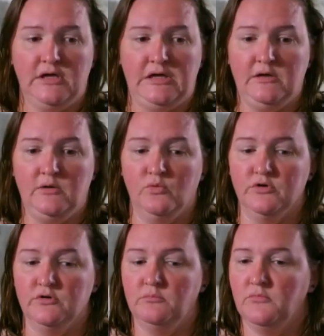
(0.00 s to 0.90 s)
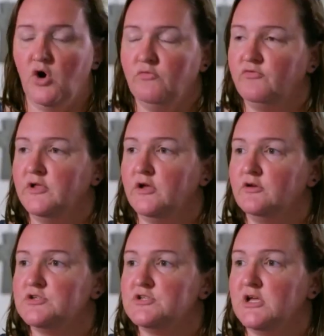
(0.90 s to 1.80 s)
He would hopefully
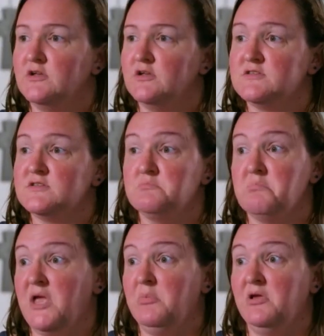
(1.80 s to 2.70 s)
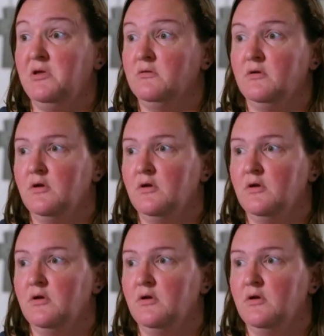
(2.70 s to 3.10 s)
understand us, maybe.